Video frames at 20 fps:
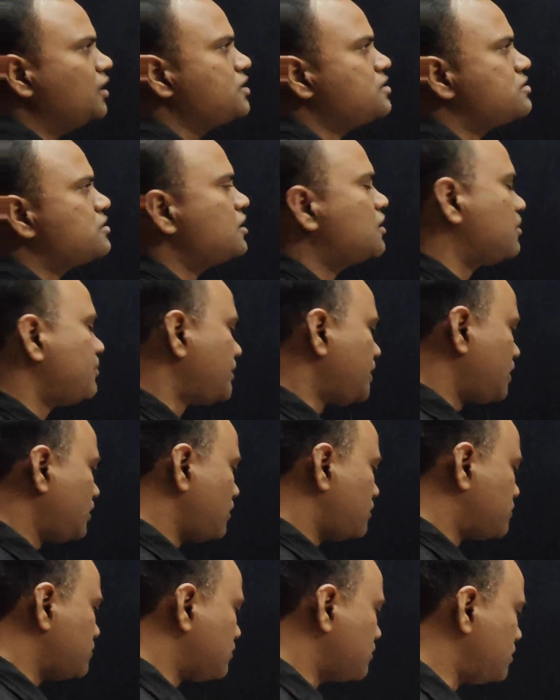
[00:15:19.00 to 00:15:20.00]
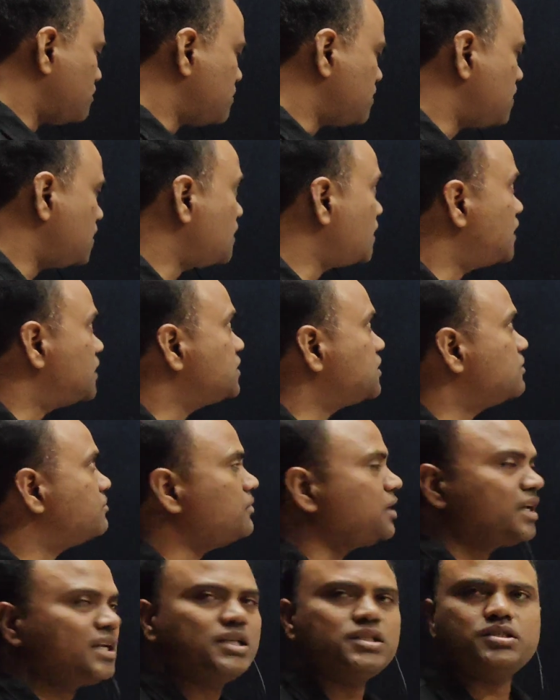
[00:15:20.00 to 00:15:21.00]
Ester amide also considered as a
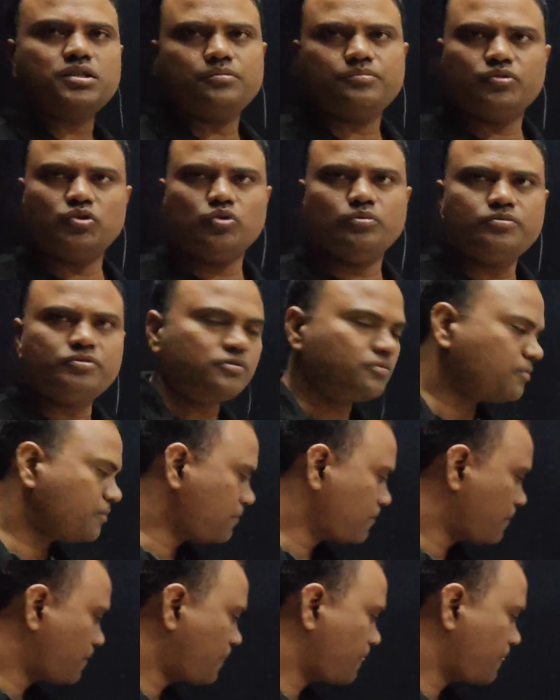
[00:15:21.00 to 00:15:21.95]
minus M groups.